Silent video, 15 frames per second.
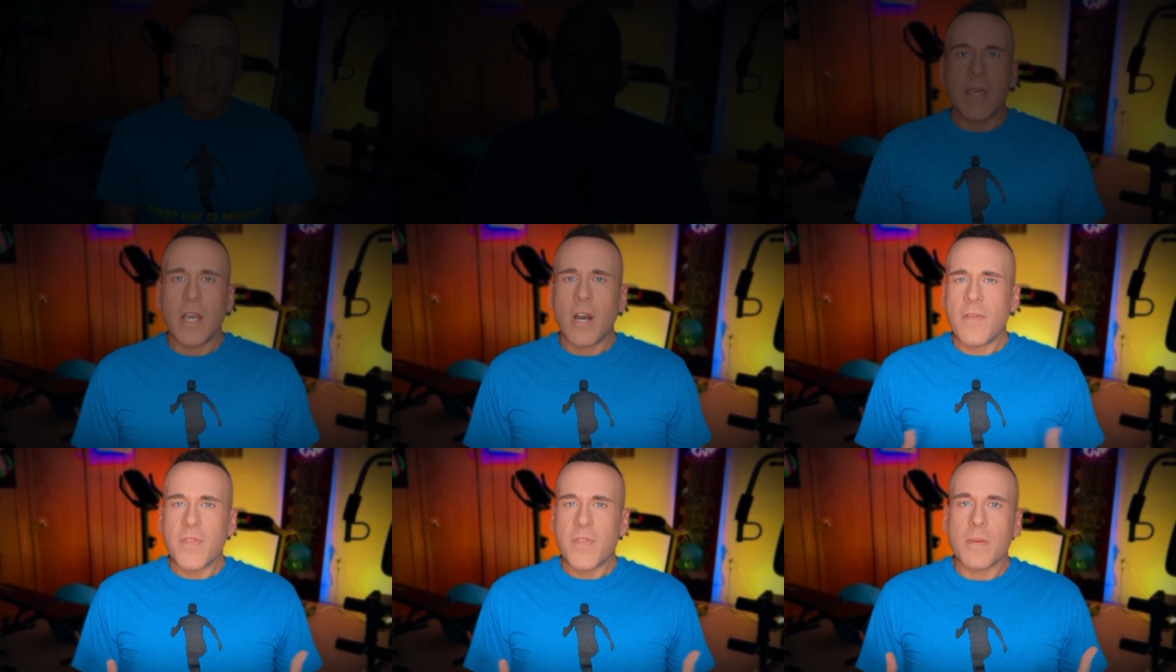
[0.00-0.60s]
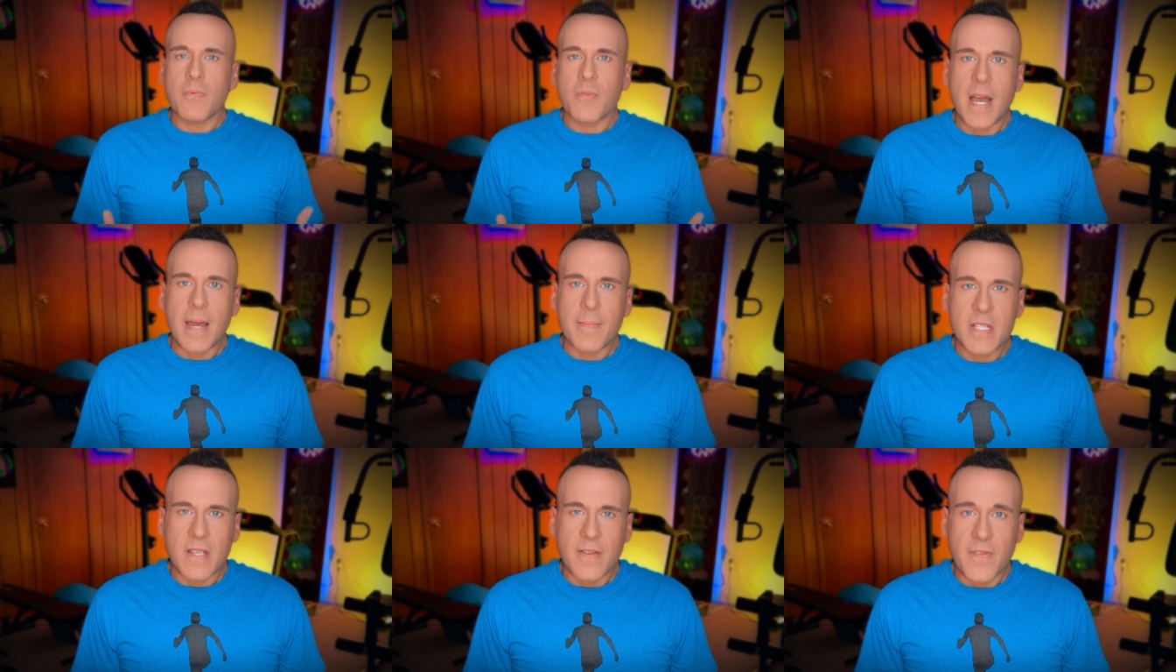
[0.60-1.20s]
They offer the
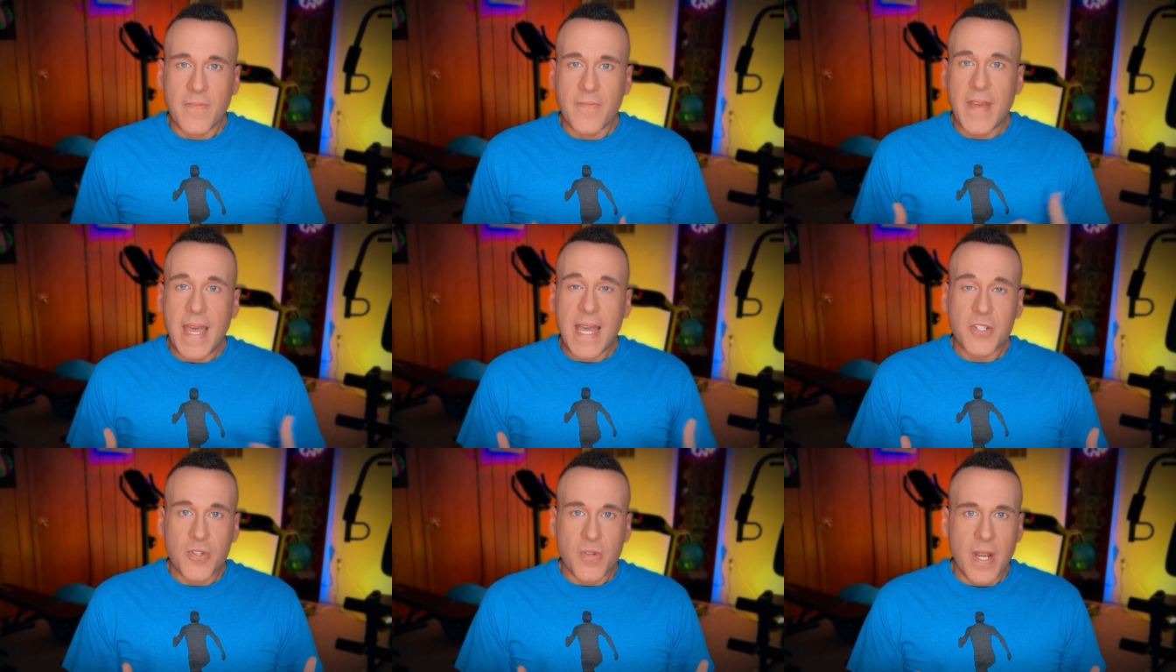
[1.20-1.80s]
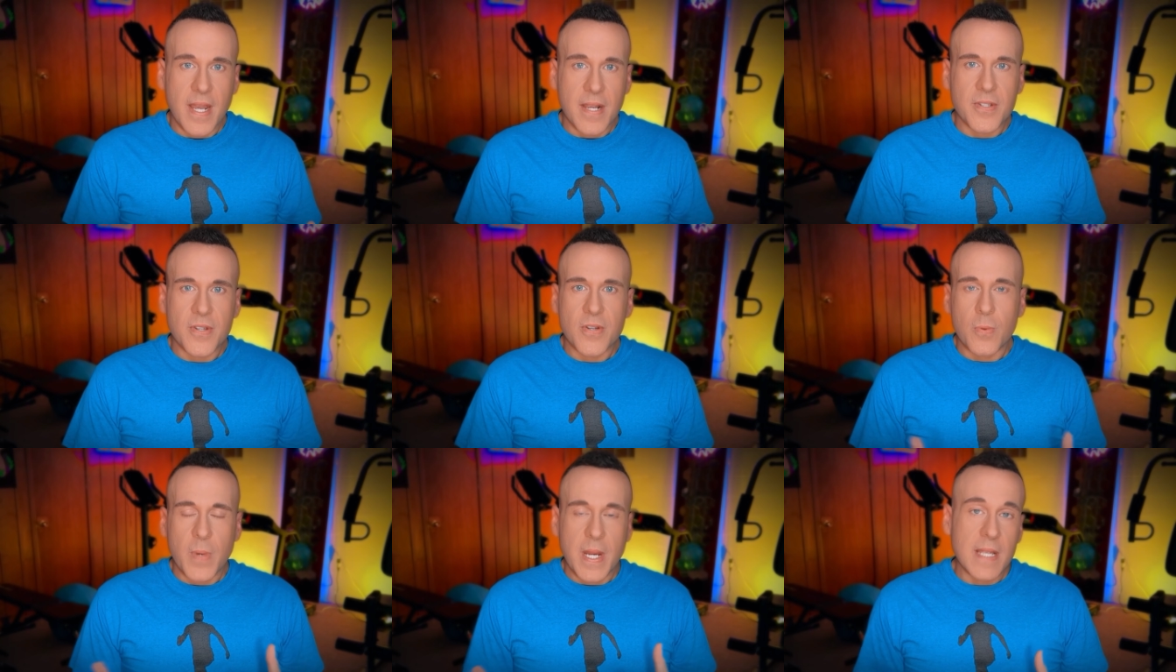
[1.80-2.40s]
promise of a fast track
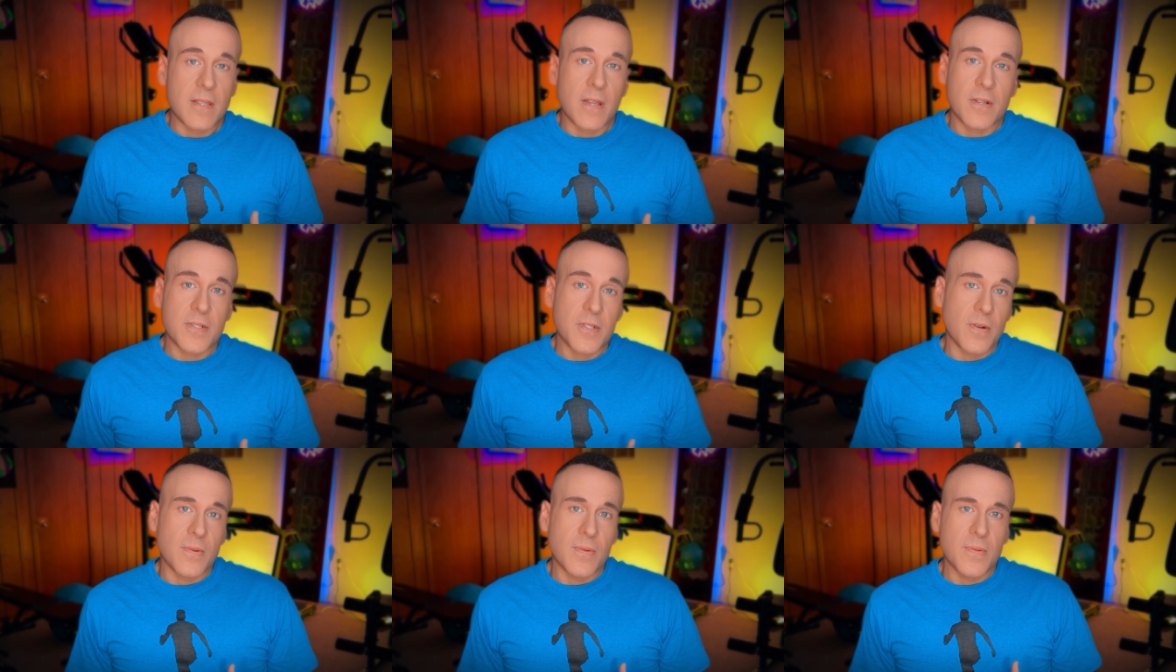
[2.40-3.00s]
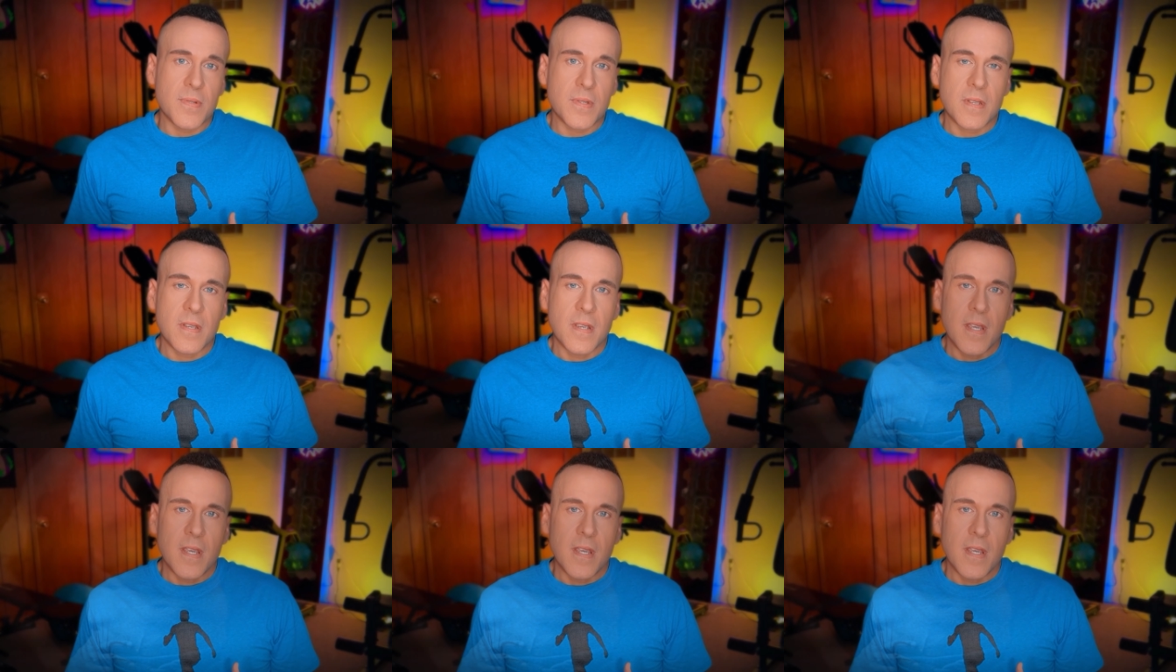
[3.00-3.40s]
to your weight loss goals,